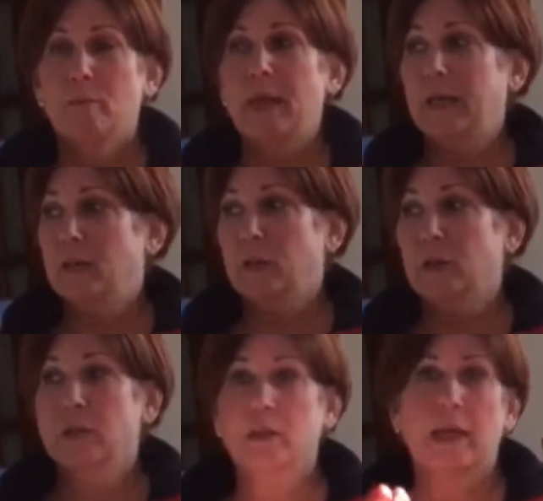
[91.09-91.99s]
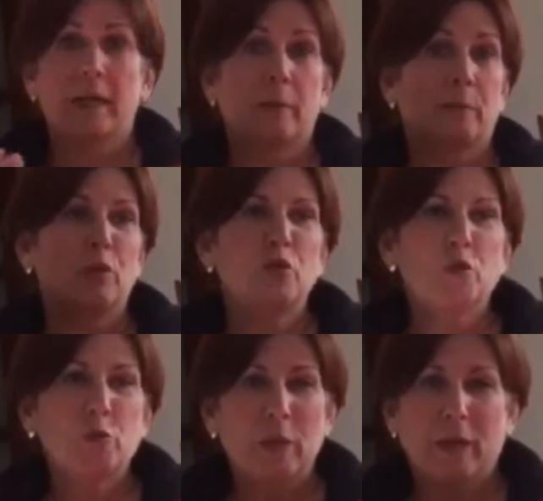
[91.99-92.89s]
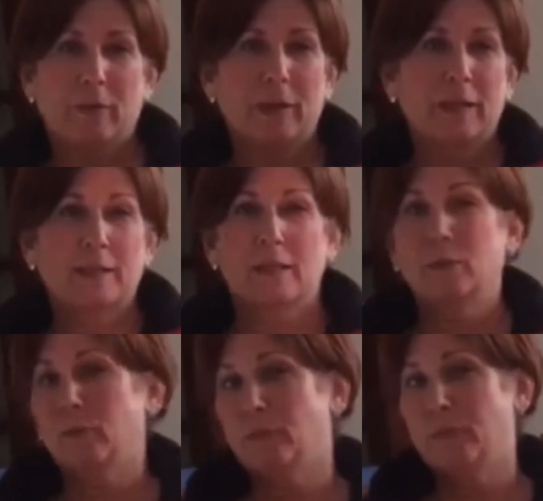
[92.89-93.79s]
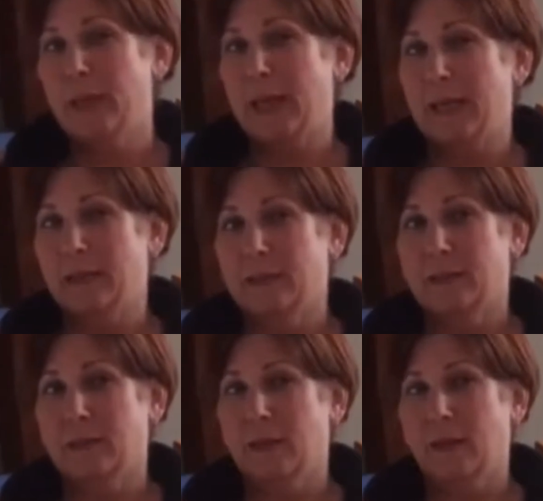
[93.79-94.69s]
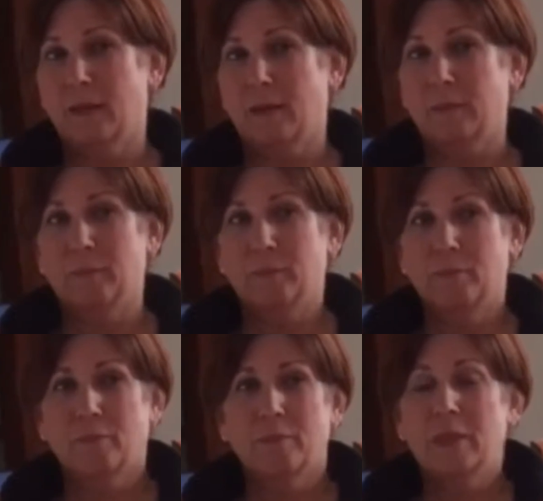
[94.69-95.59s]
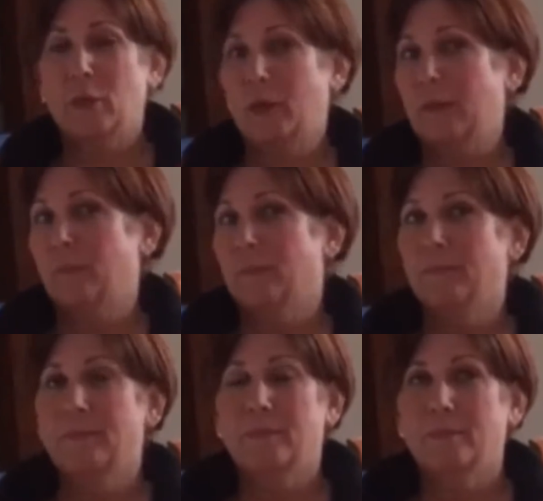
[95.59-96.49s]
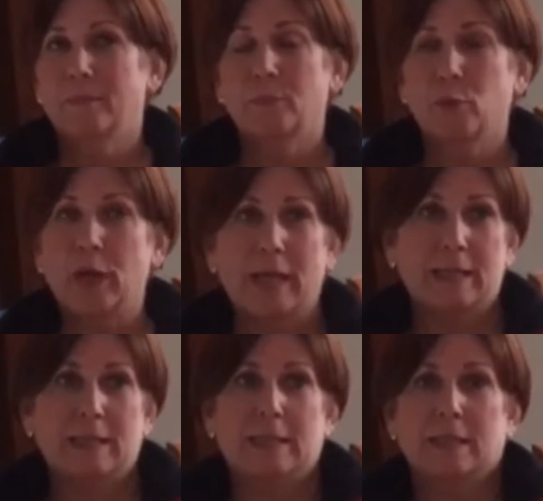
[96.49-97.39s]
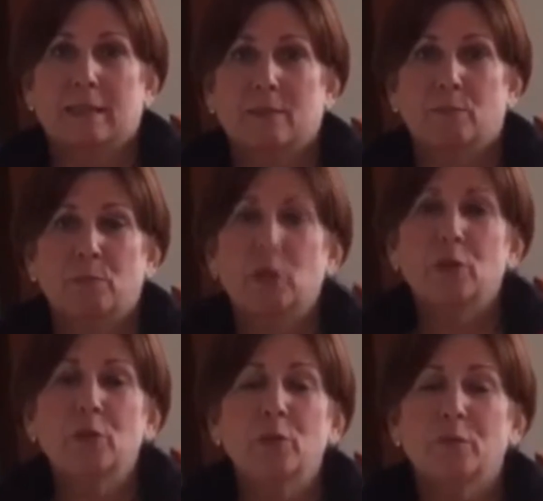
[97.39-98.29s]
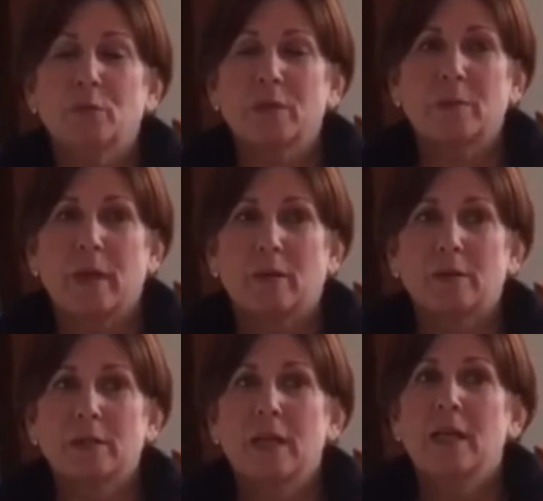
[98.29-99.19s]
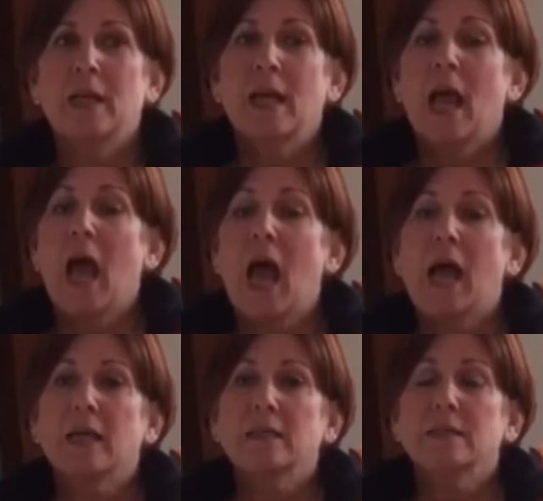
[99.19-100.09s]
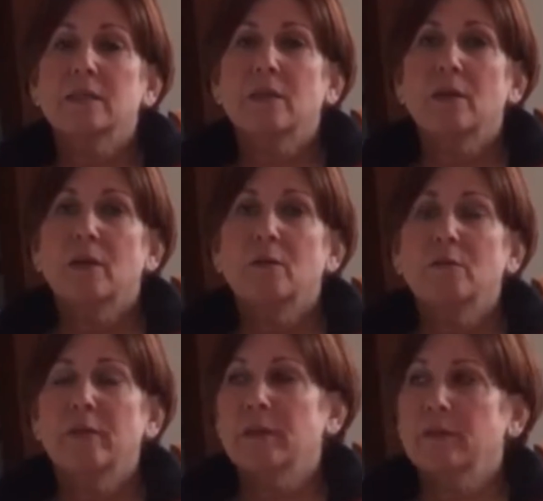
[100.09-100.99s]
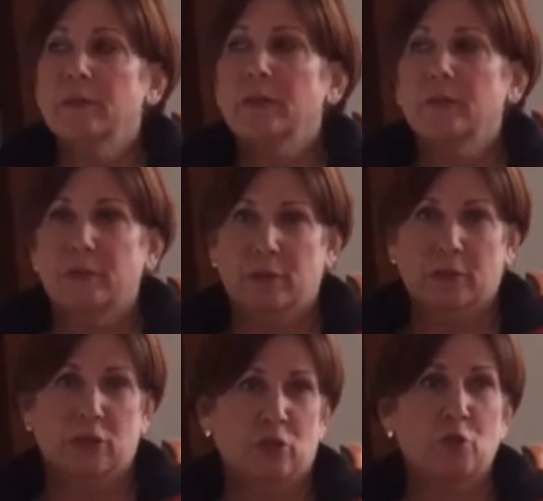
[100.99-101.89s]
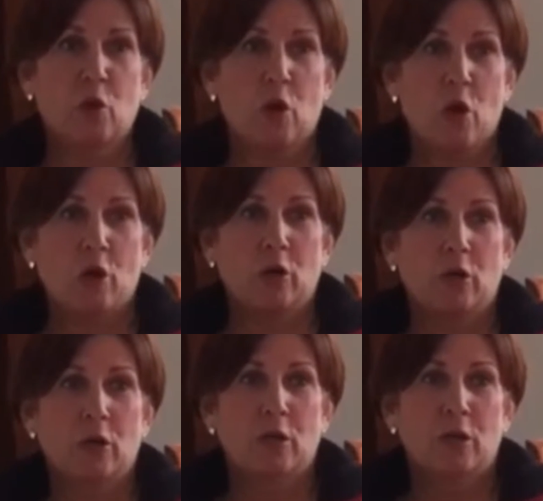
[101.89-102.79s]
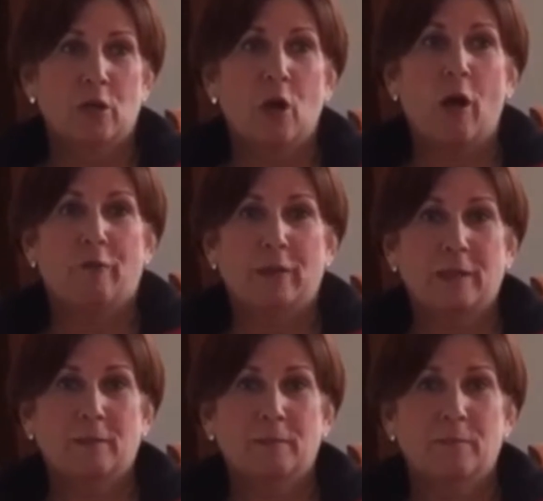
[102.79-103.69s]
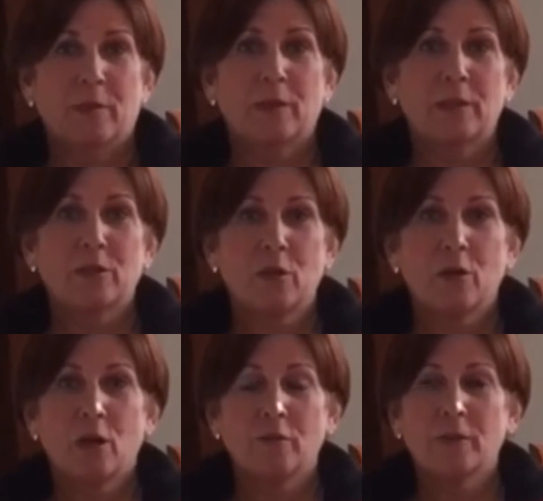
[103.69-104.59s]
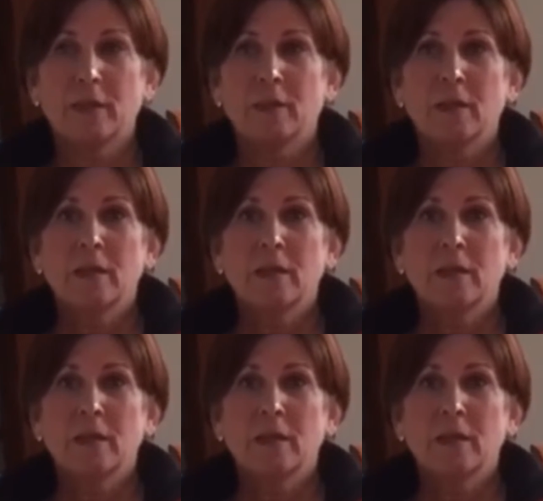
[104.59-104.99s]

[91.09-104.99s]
baked goods like blueberries and baked, like breads and beautiful smells. And very, very, very strong coffee. Very strong coffee.